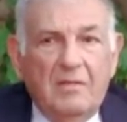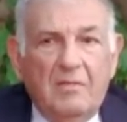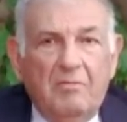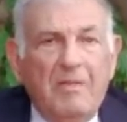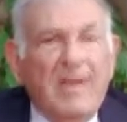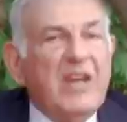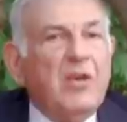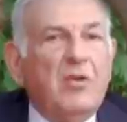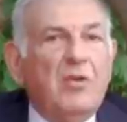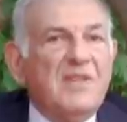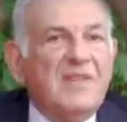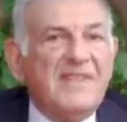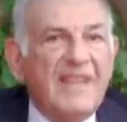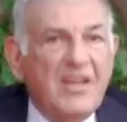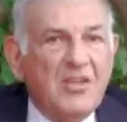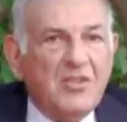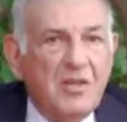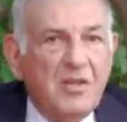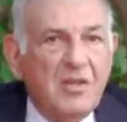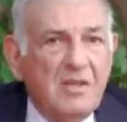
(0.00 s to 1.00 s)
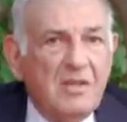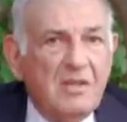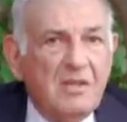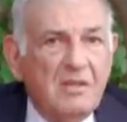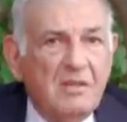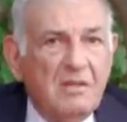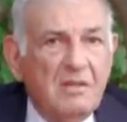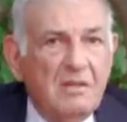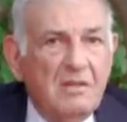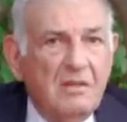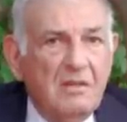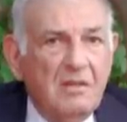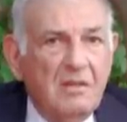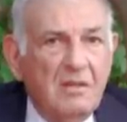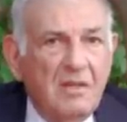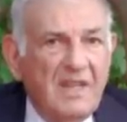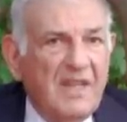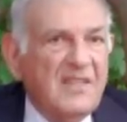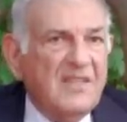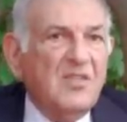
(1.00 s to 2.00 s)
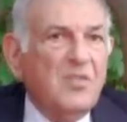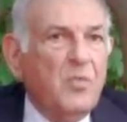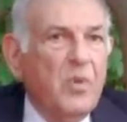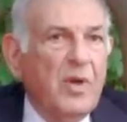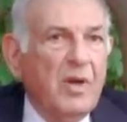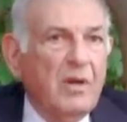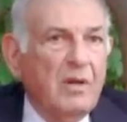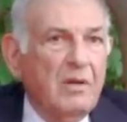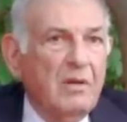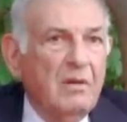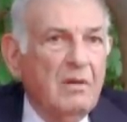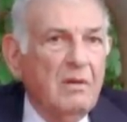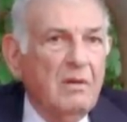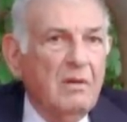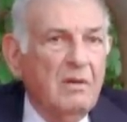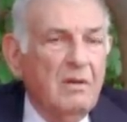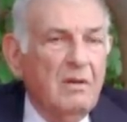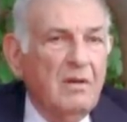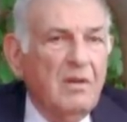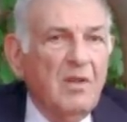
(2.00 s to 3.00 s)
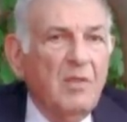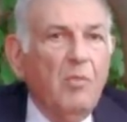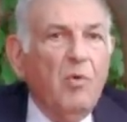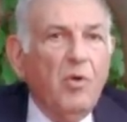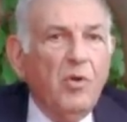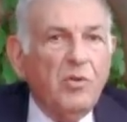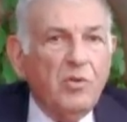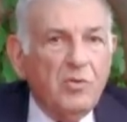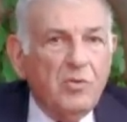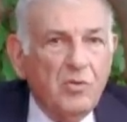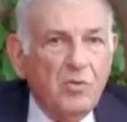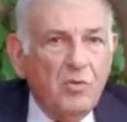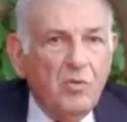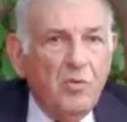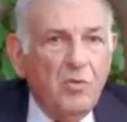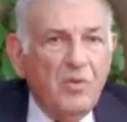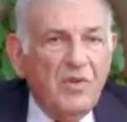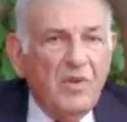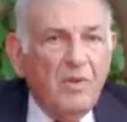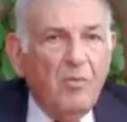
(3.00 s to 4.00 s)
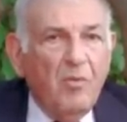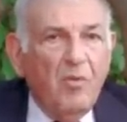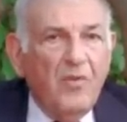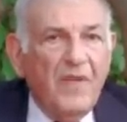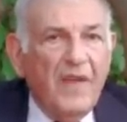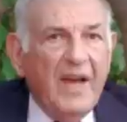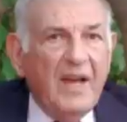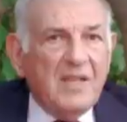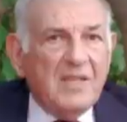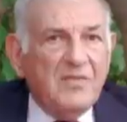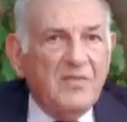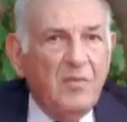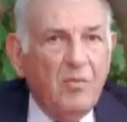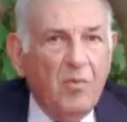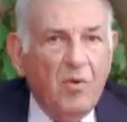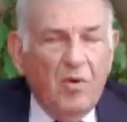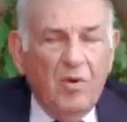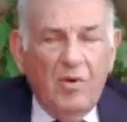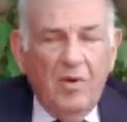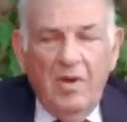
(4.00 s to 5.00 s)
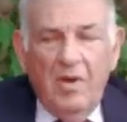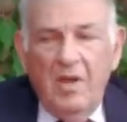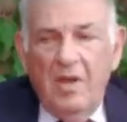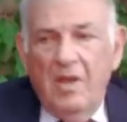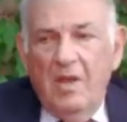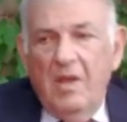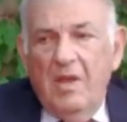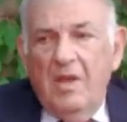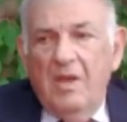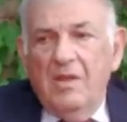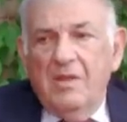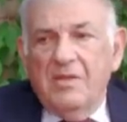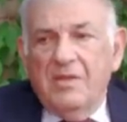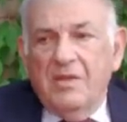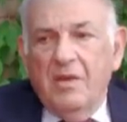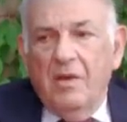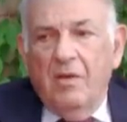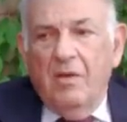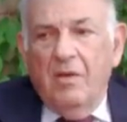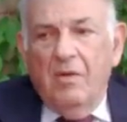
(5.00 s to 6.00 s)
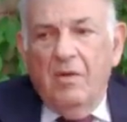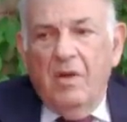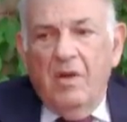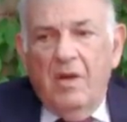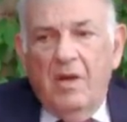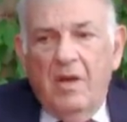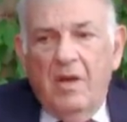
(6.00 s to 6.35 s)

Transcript: make concessions. It doesn't work. The more you do, the more they ask for more. So,